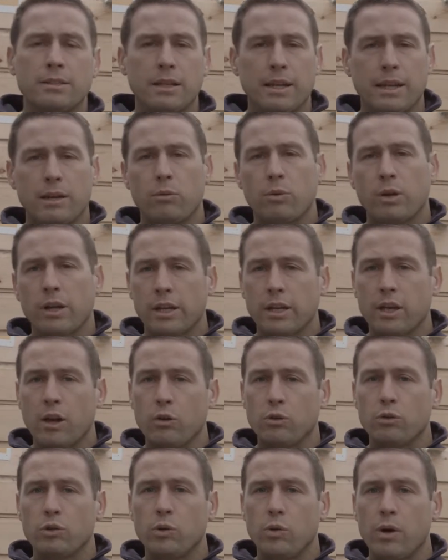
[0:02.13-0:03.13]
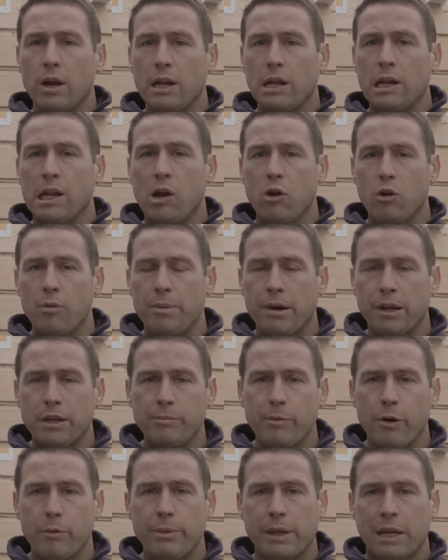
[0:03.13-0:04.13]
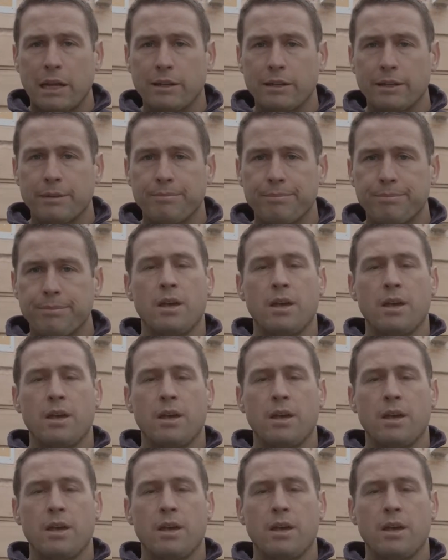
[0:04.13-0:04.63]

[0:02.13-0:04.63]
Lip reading: Today we're going to go through our lower body mobility.